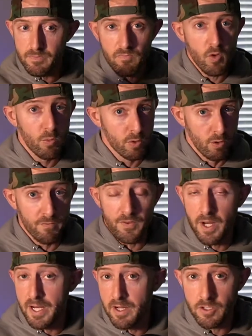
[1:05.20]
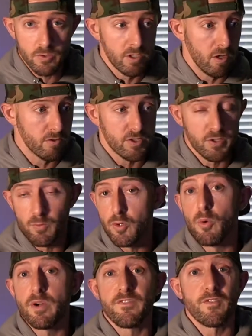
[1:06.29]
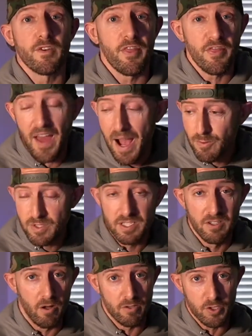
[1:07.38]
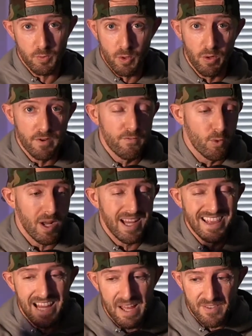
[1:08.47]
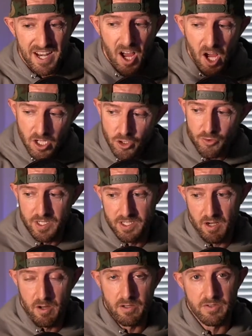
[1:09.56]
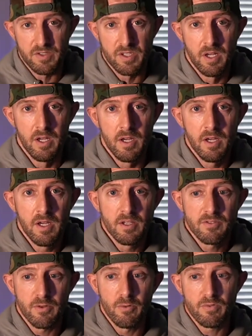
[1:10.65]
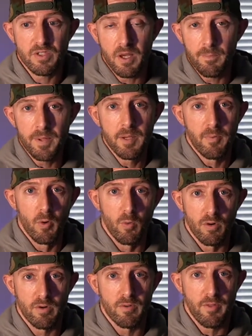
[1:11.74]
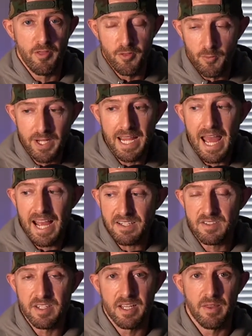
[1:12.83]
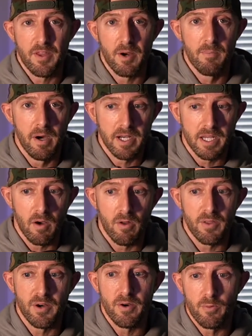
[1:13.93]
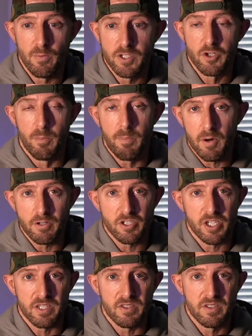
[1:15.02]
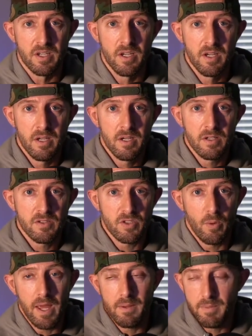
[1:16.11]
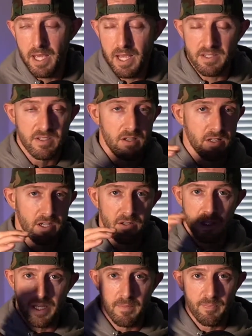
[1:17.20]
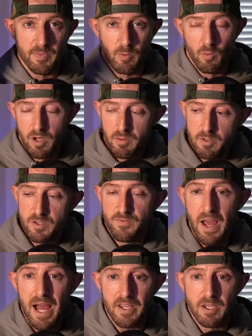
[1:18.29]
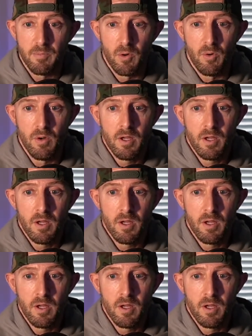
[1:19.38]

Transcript: we're going for $900. We're going for $1,000. We're going for $1,100. So some people were 3Xing their money on their original purchase. So NBA is clearly one of the most valuable,